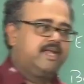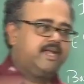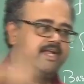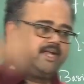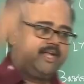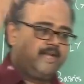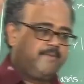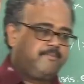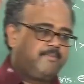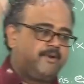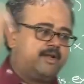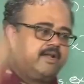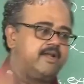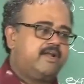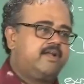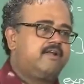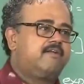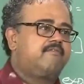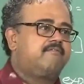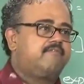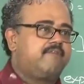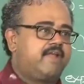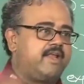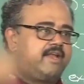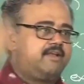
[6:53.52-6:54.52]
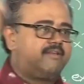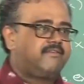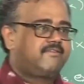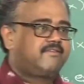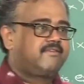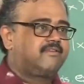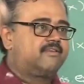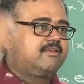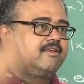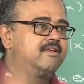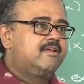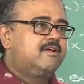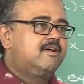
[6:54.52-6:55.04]
independent
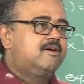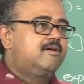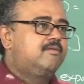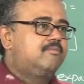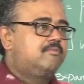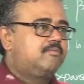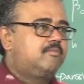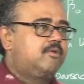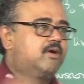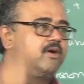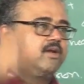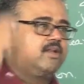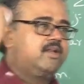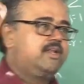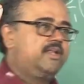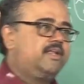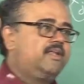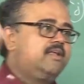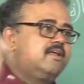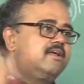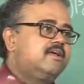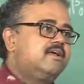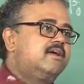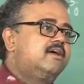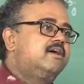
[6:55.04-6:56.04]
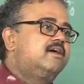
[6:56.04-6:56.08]
weights modeling